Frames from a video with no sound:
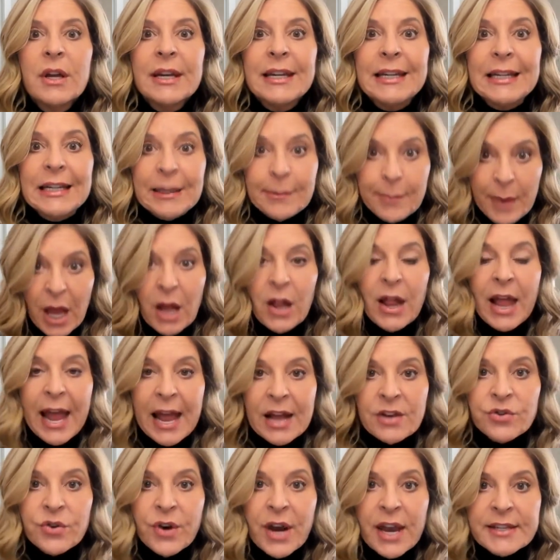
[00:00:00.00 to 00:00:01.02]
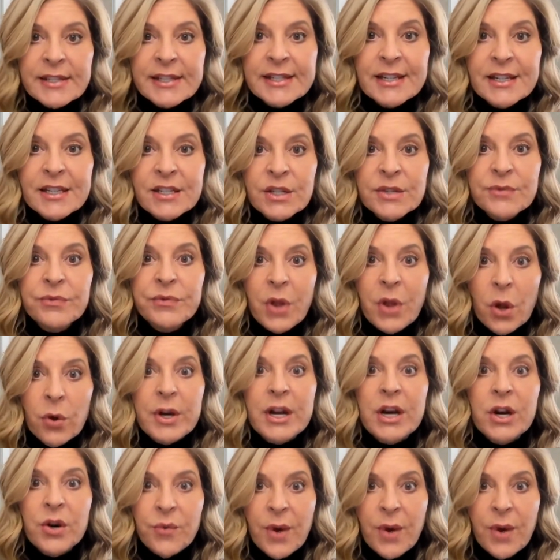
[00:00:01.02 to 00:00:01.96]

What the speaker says: email addresses floating